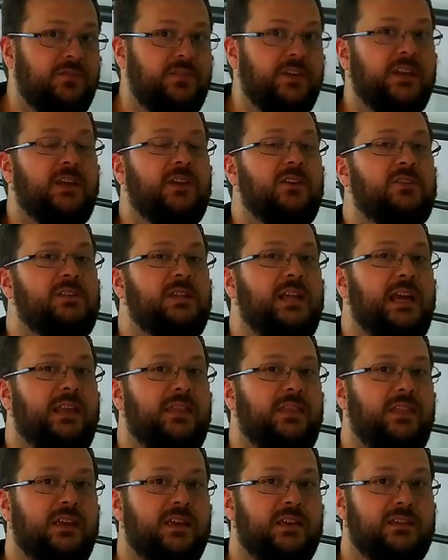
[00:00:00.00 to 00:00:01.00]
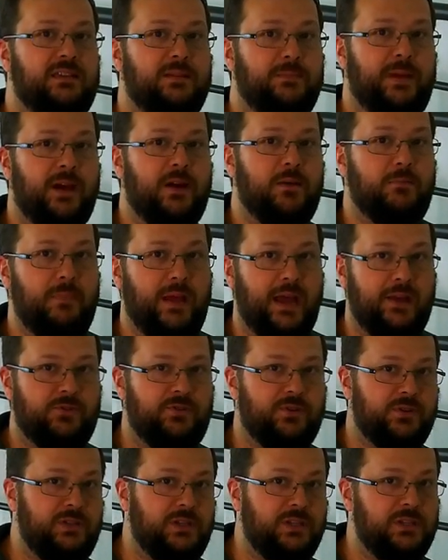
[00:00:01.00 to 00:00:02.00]
videos like this about
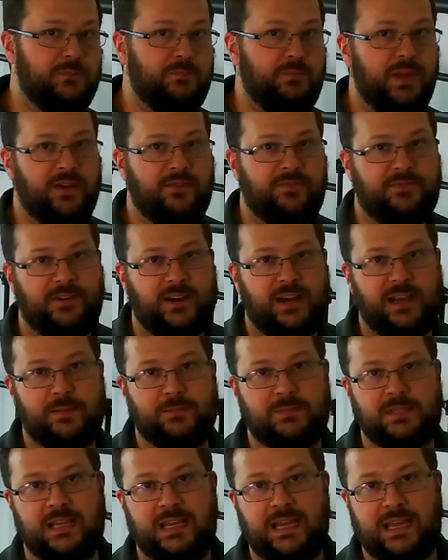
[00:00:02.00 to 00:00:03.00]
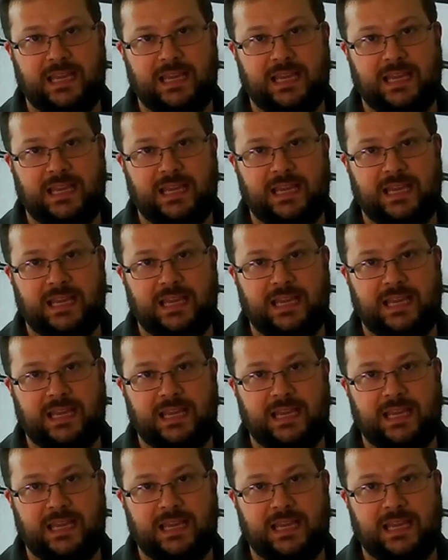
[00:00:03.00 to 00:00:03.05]
mattresses, bed frames,